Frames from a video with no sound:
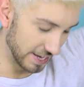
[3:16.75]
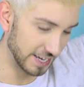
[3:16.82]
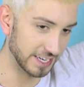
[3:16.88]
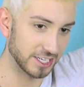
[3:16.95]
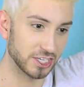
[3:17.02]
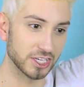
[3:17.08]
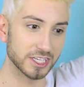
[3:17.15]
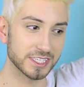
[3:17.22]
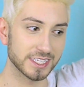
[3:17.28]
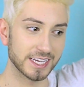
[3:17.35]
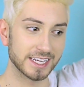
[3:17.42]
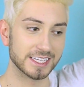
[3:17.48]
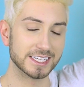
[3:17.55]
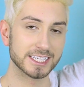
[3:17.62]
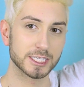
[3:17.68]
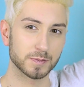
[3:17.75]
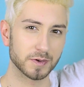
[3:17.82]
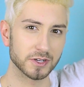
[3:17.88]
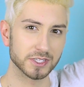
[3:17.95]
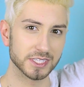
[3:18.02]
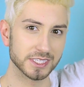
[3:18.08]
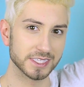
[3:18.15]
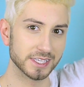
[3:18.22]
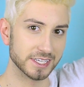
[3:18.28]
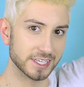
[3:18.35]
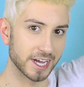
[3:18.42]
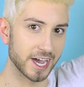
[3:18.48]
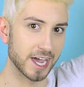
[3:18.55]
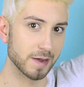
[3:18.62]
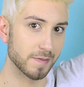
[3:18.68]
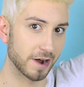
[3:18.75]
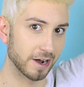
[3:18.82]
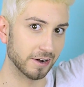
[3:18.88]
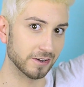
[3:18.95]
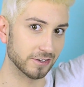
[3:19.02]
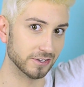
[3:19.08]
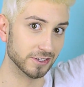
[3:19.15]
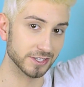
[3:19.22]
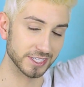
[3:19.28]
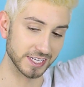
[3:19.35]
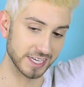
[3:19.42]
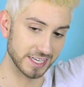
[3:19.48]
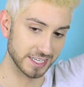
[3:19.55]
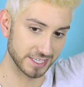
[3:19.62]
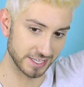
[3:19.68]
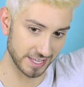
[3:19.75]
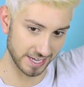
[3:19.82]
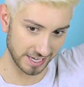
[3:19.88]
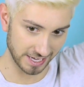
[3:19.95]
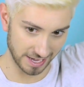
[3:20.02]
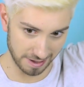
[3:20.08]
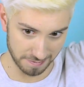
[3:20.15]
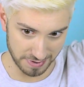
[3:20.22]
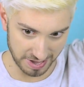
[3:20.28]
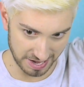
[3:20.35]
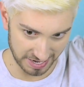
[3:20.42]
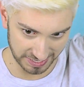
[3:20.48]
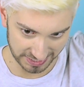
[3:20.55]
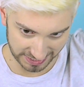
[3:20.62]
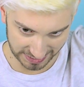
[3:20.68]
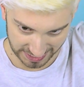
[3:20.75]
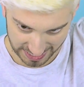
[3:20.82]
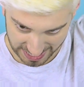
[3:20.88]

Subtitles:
It just like disperses the dye particles into like a base,